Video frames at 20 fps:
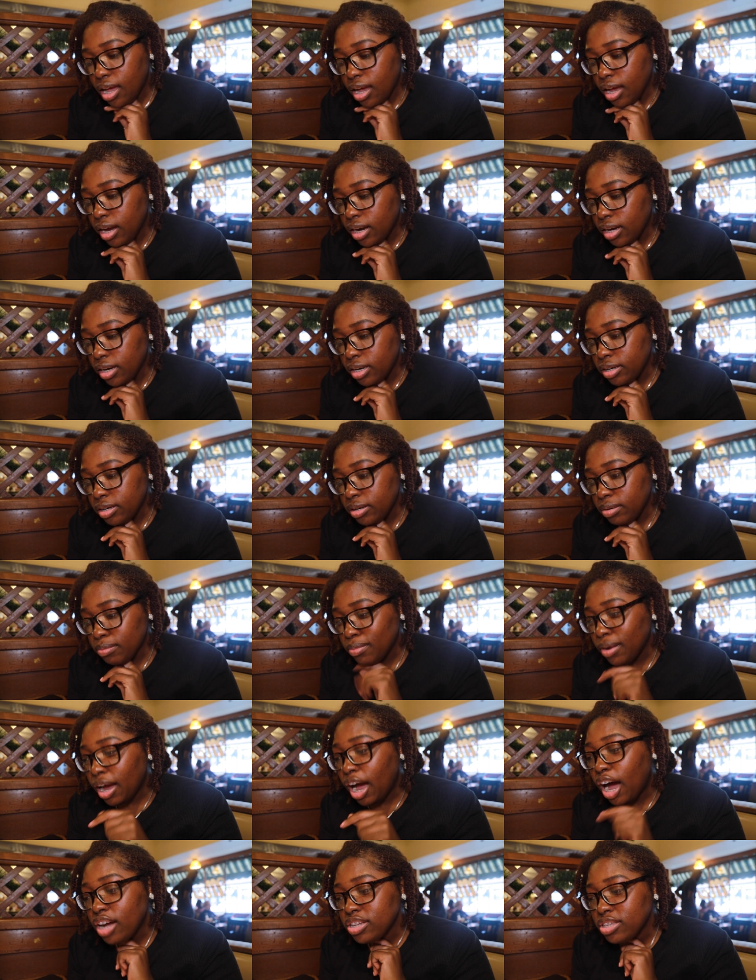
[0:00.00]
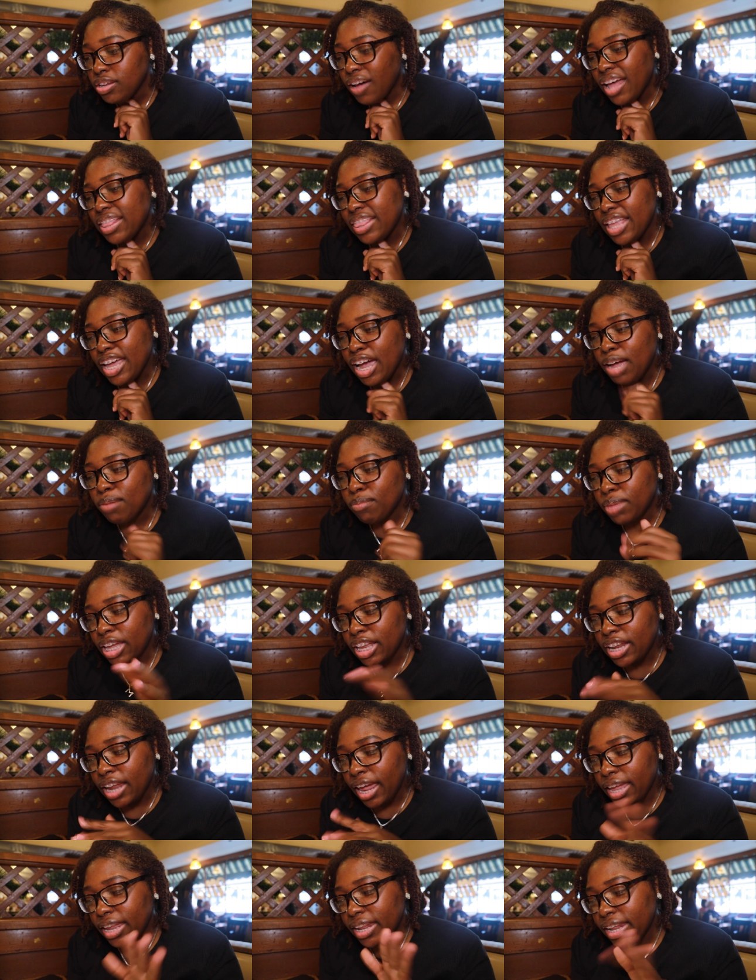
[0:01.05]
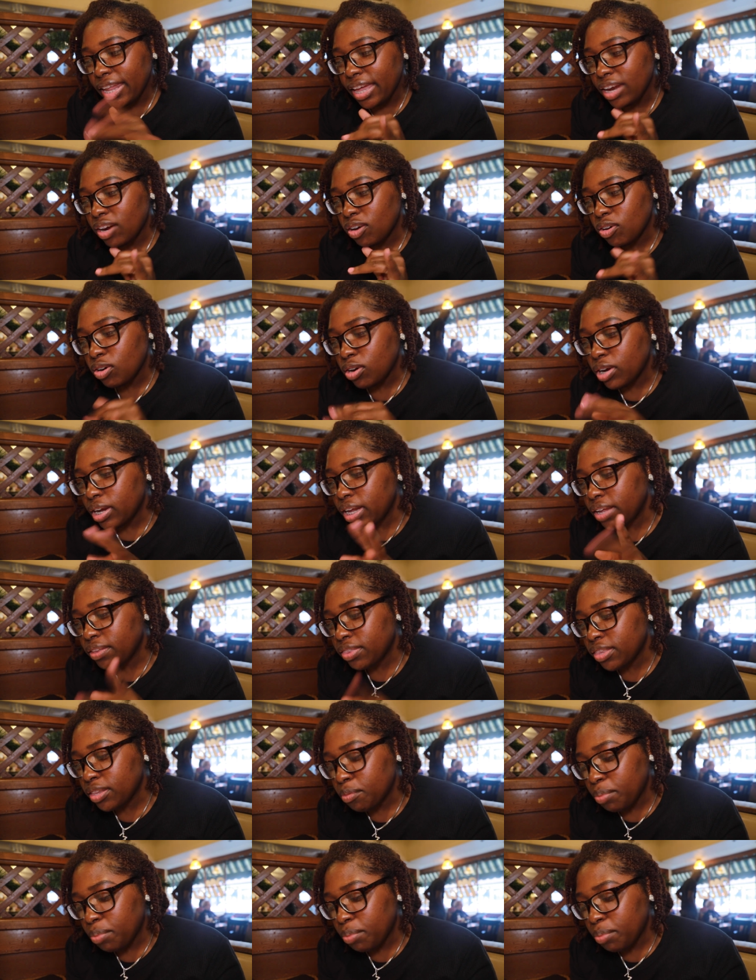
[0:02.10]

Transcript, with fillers: Um, also, I think I made like later on, it,